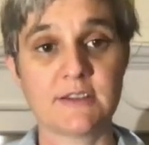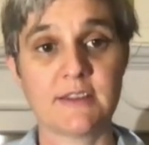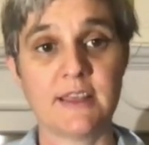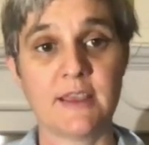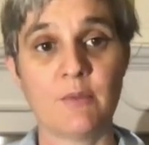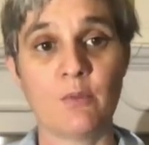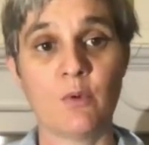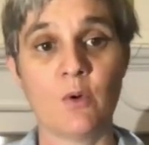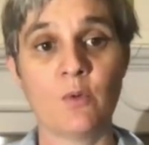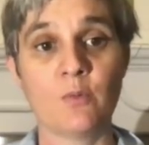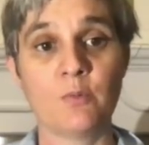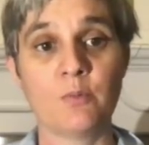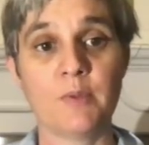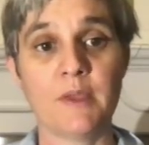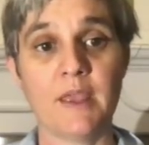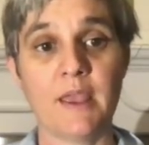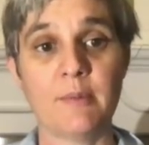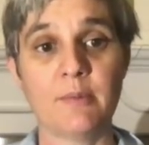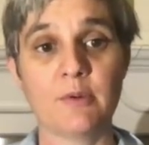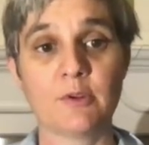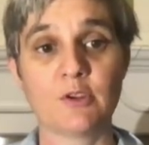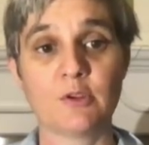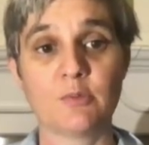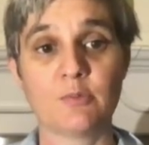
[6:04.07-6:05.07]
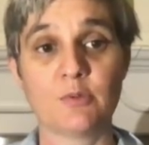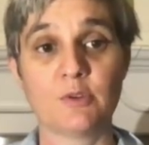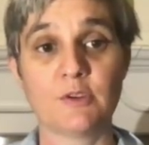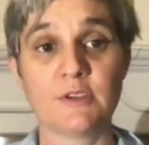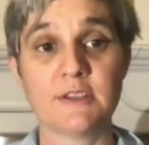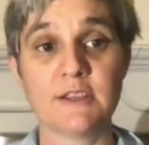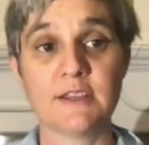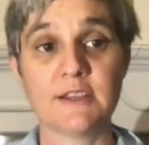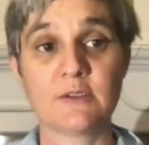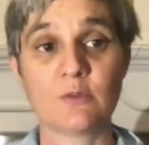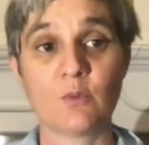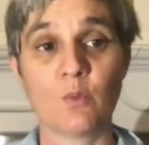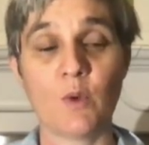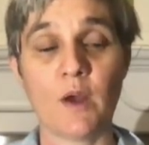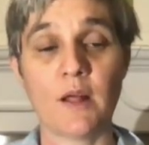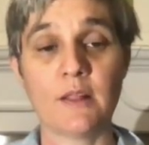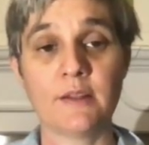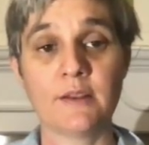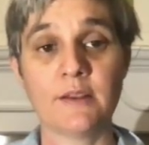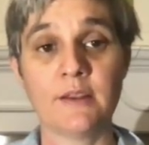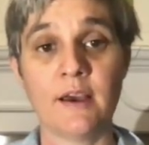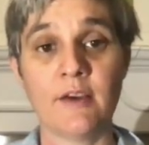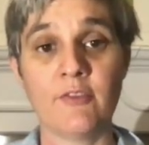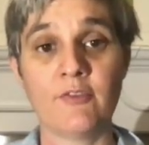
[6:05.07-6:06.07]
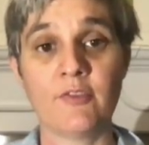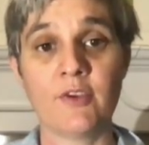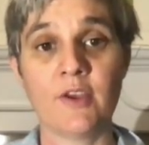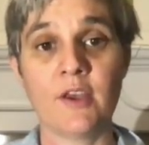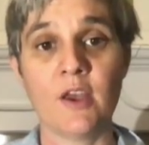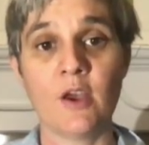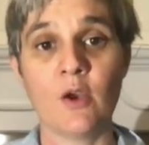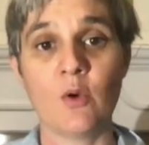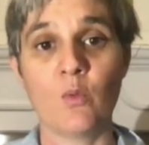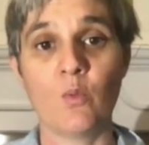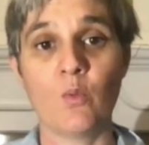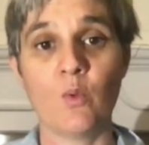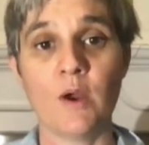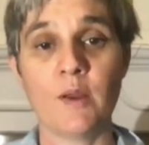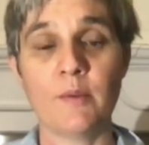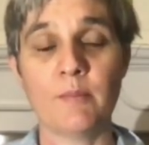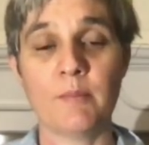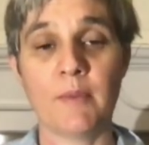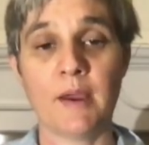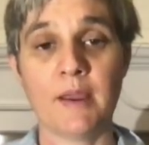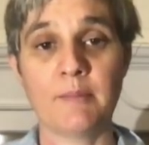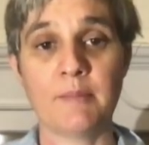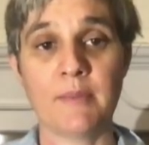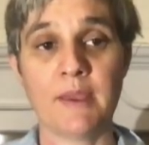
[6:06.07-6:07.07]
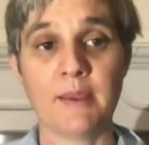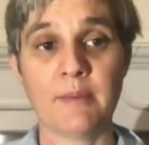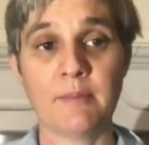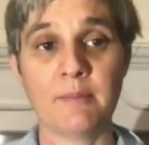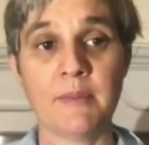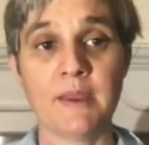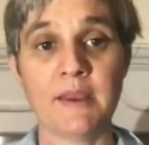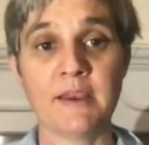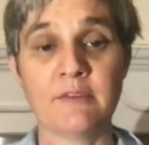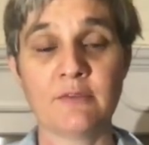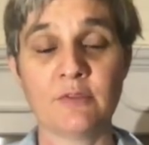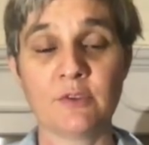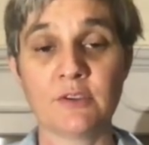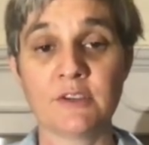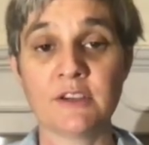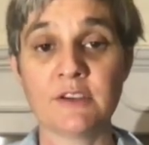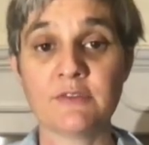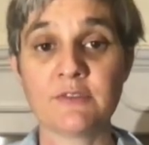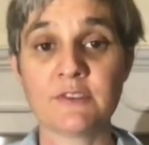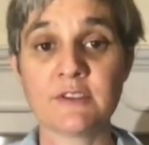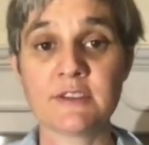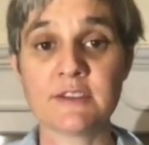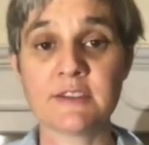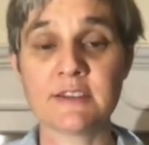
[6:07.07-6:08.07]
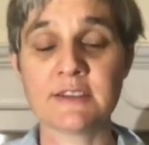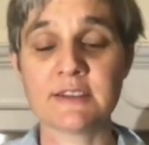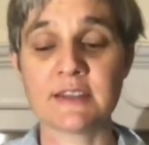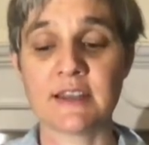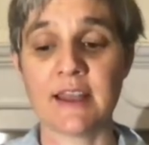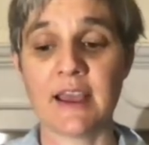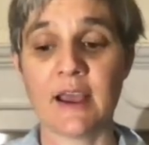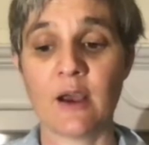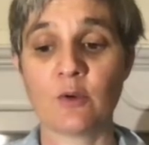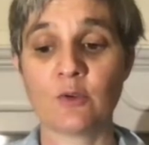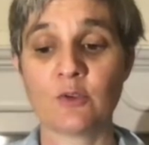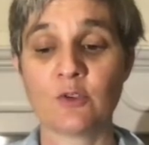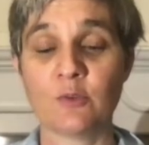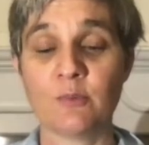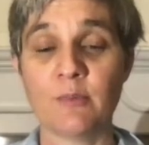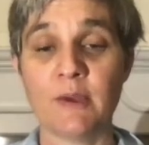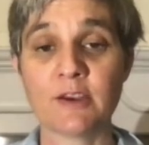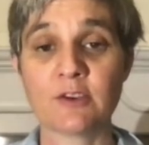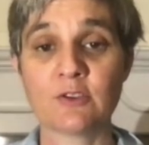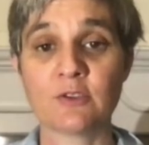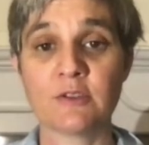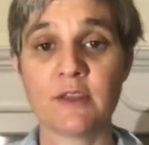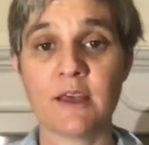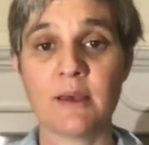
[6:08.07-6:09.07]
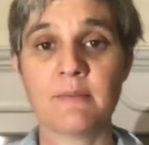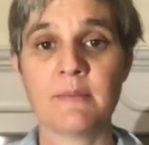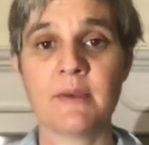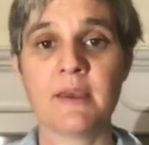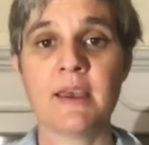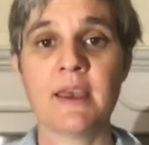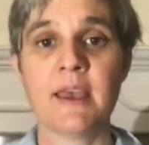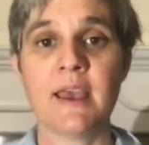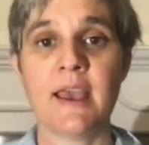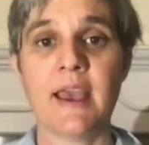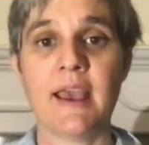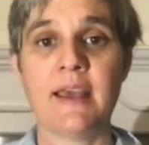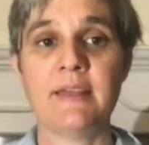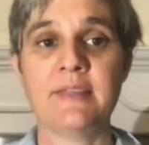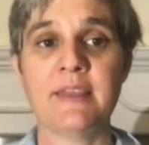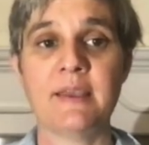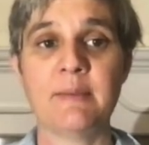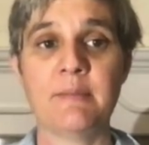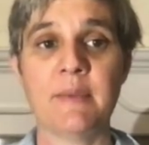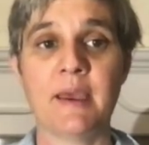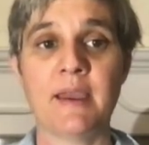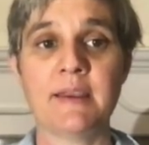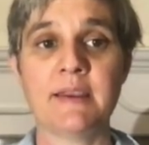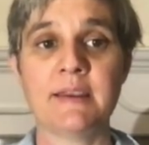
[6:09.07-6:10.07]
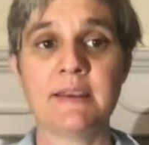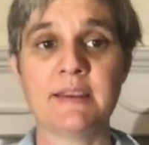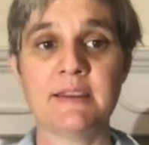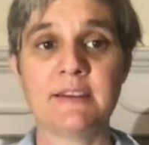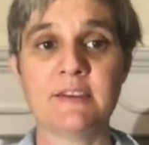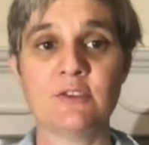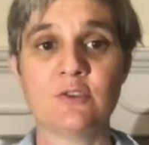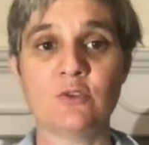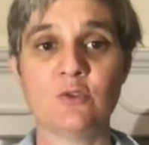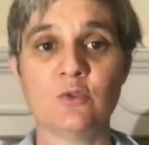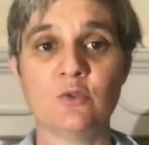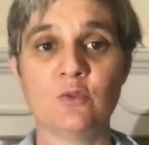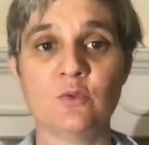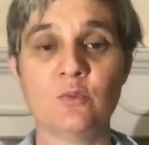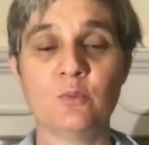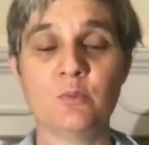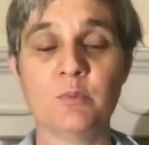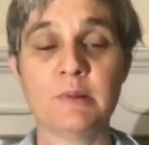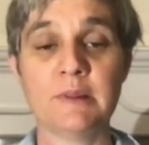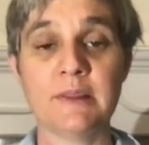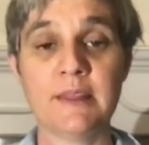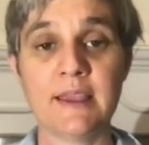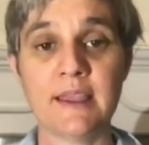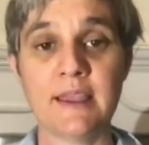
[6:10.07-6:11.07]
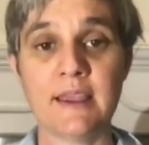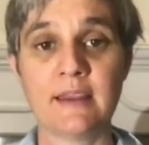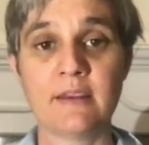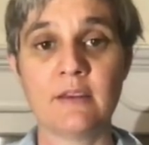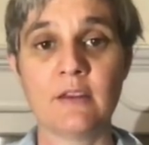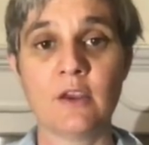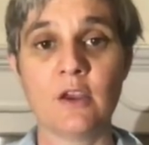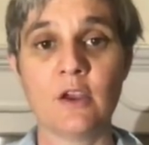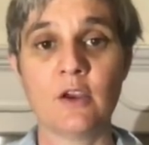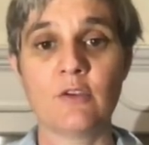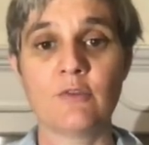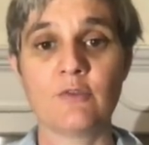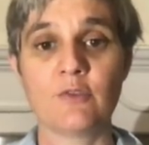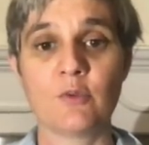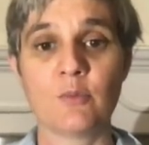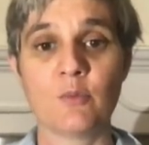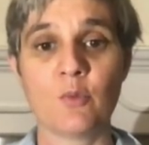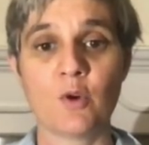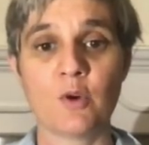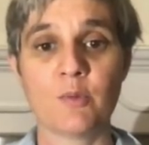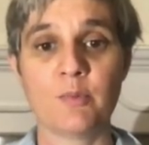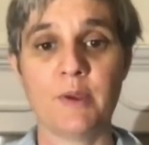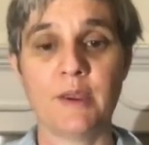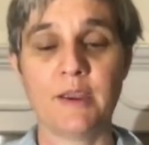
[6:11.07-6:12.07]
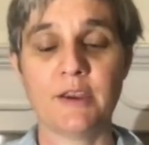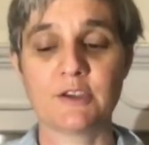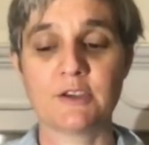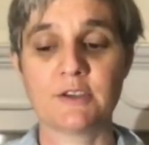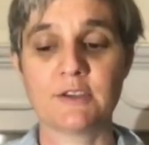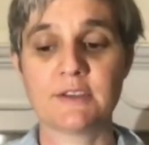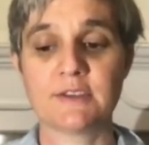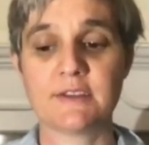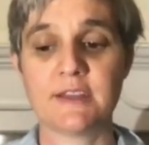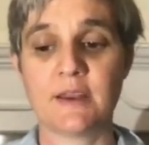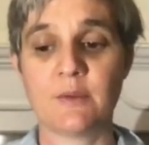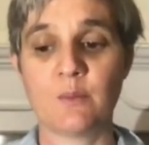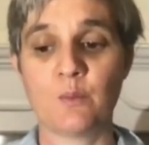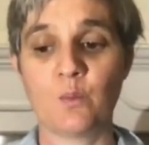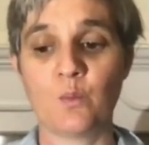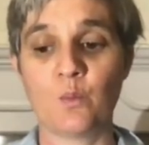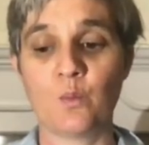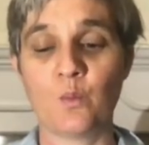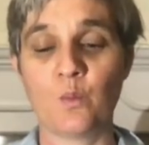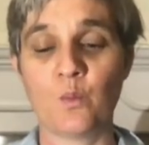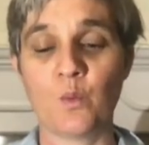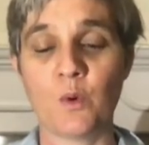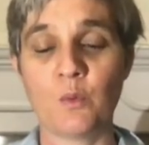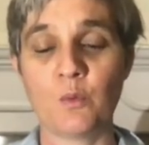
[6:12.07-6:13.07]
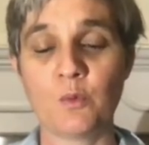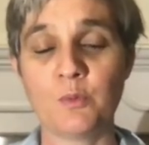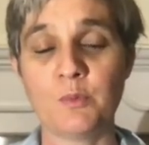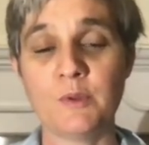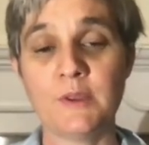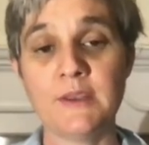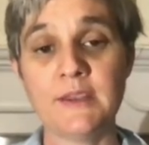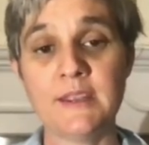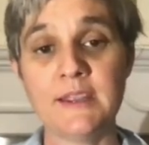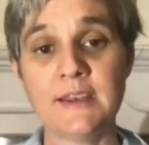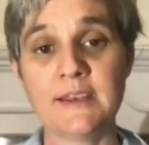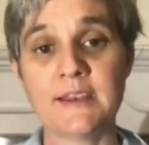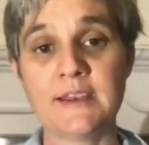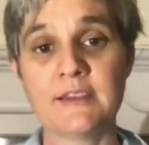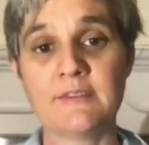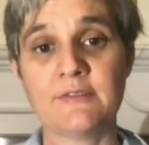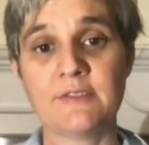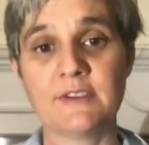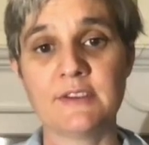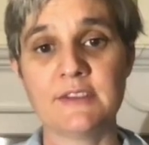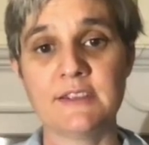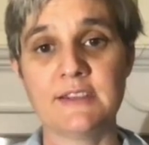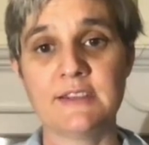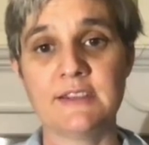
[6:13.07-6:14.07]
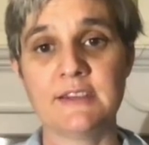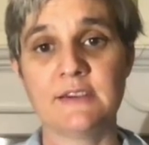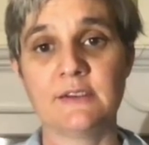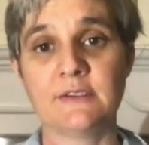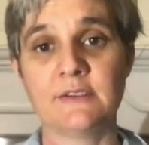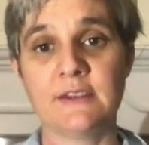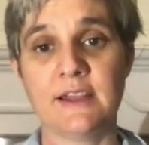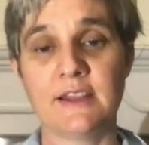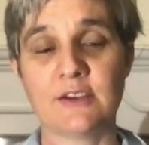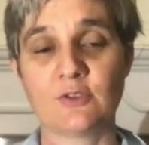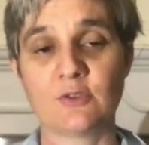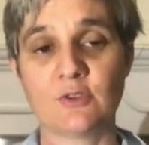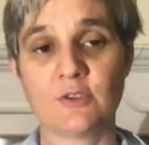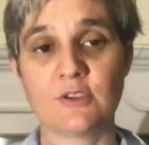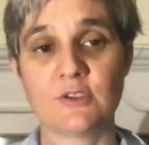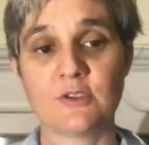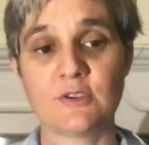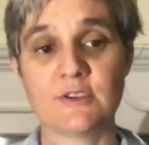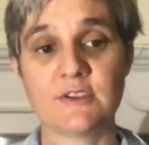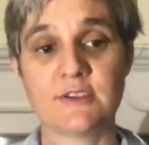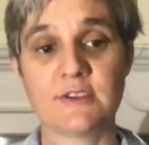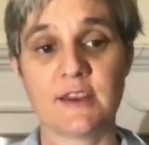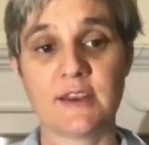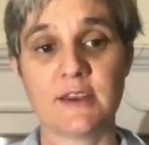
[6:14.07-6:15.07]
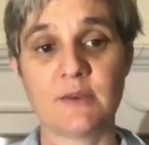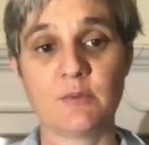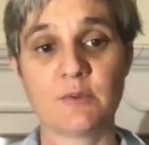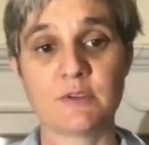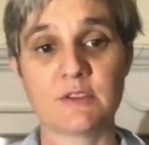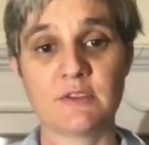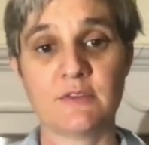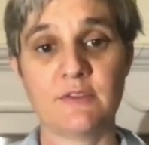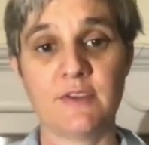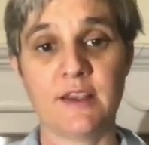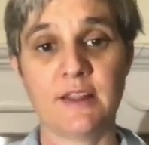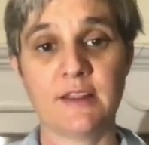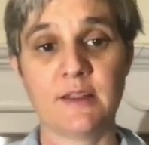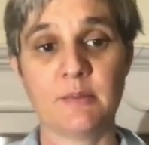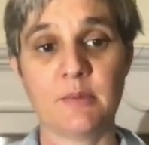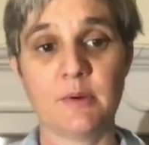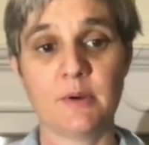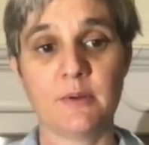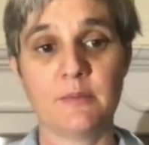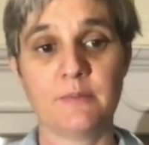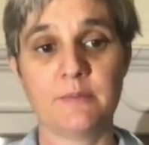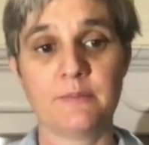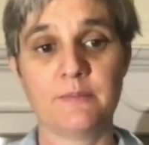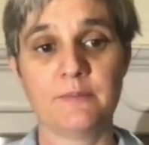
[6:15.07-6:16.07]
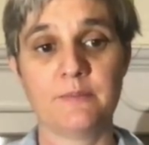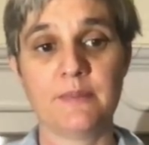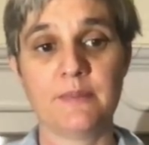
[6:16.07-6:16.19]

They won't be able to predict well enough what might make meaningful differences and how to measure them, and they might need to plan for more patients than what would be needed if a detailed natural history study was available.